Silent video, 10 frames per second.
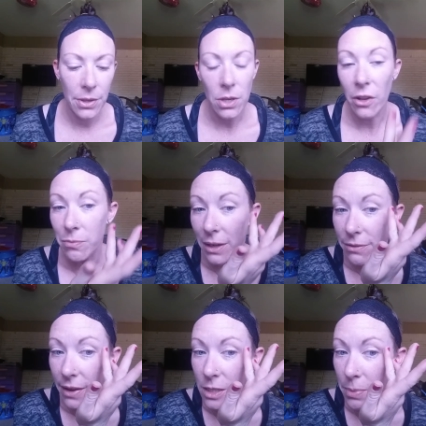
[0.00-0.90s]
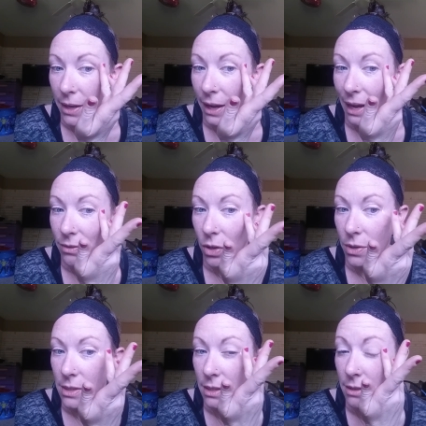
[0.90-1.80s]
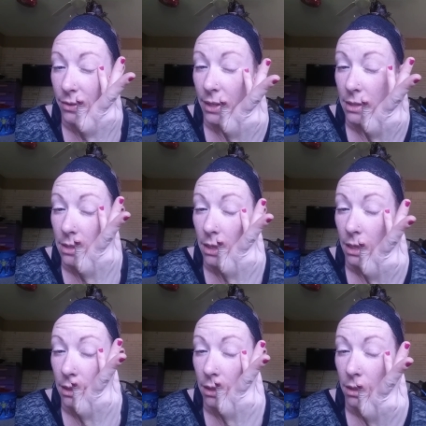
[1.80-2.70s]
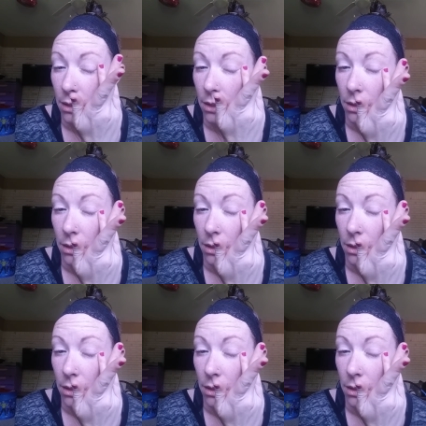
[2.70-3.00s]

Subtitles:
put this all over my face, but I have noticed a difference in